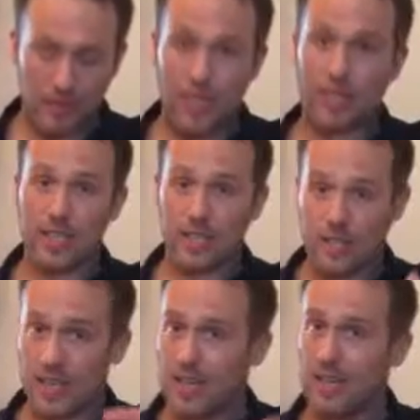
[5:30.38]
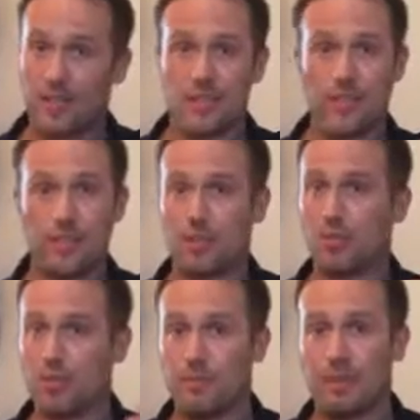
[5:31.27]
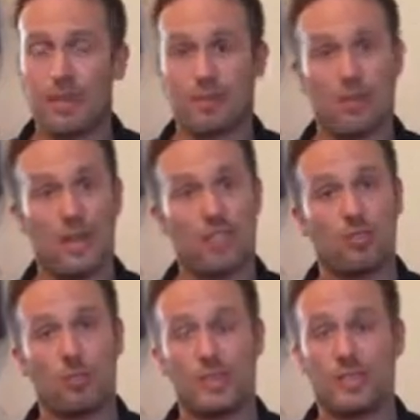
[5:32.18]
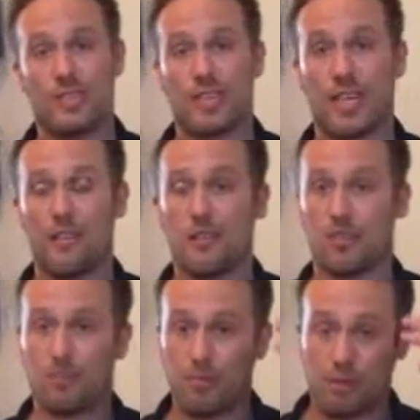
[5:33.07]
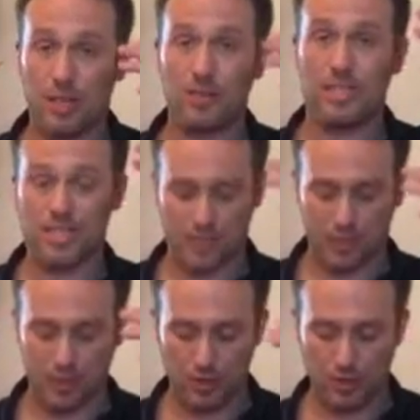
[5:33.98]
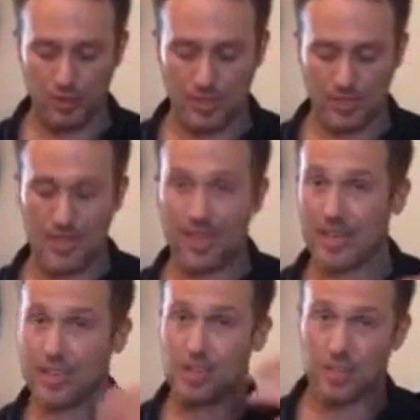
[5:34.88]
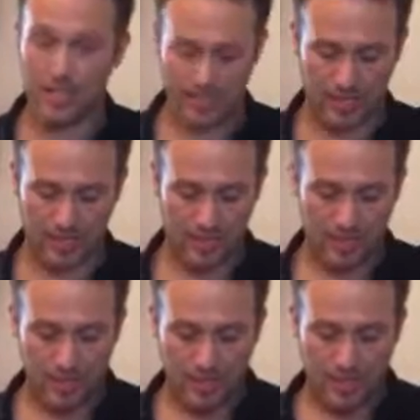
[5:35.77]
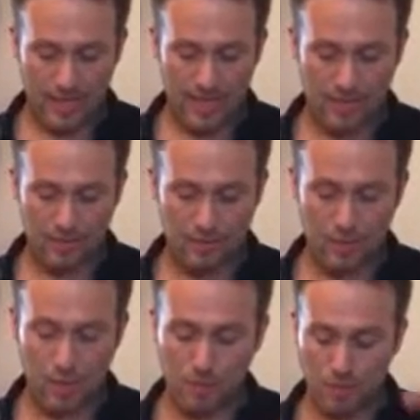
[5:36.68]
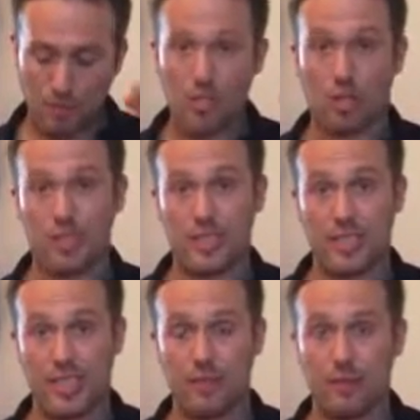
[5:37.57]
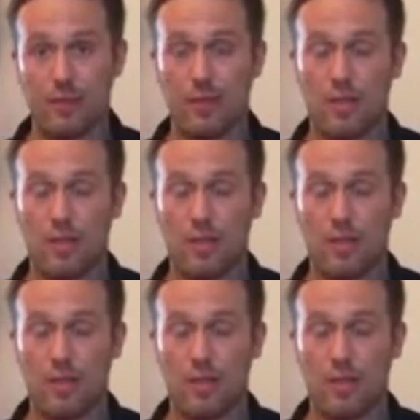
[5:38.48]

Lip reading: That'll get you there. You don't need to be rushing back or trying to rush back into life. Just try and make sense of your new brain each day. Don't put too much on yourself.